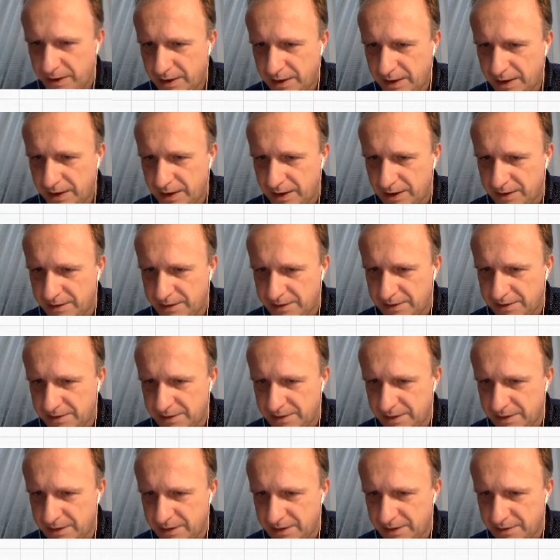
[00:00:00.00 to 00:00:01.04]
and
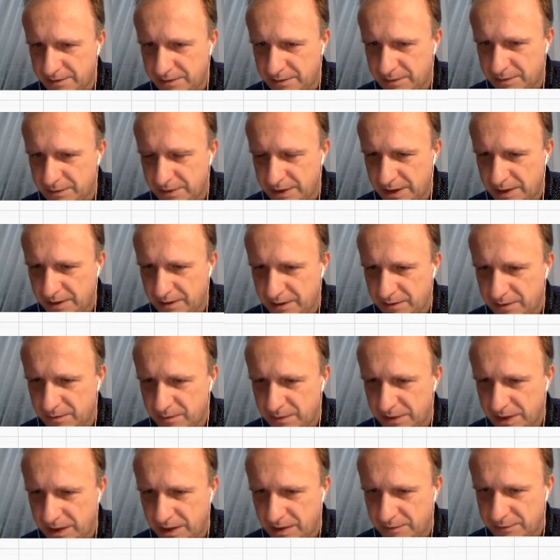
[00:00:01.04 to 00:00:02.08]
then we
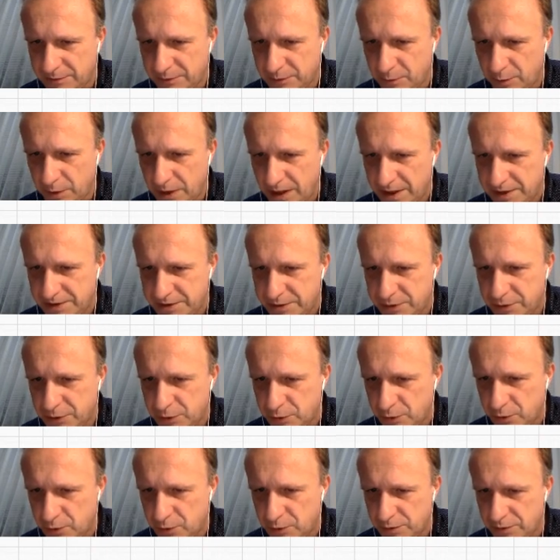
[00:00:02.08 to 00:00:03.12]
have to write
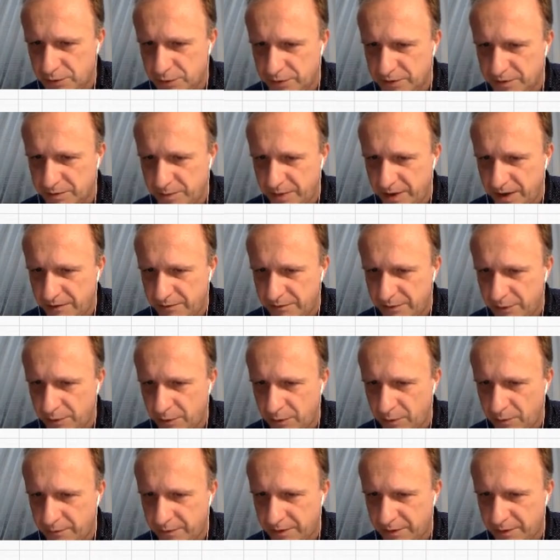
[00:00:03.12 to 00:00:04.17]
2 to the power
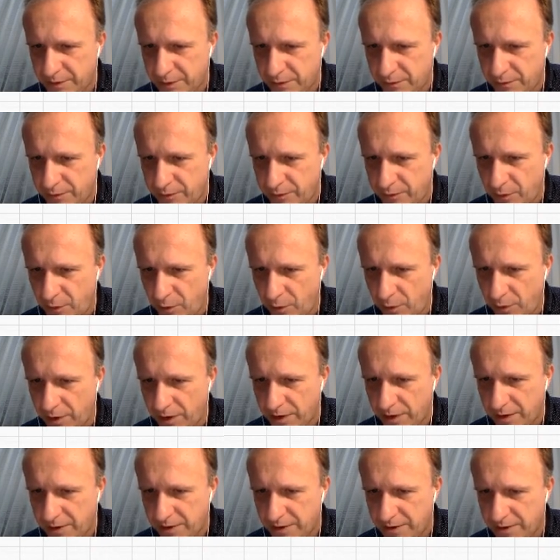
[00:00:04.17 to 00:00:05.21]
of
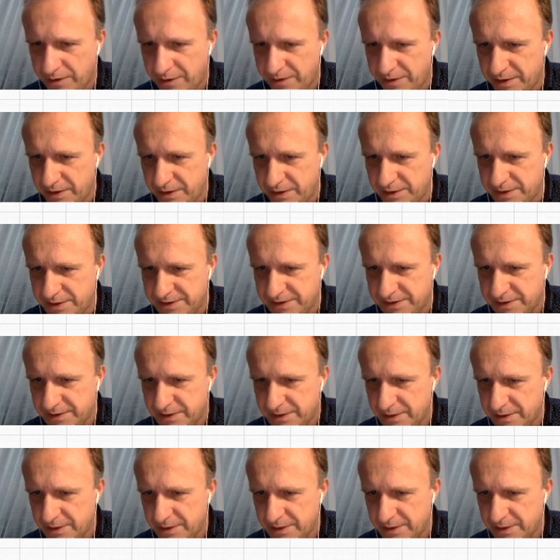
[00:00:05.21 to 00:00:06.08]
4/3.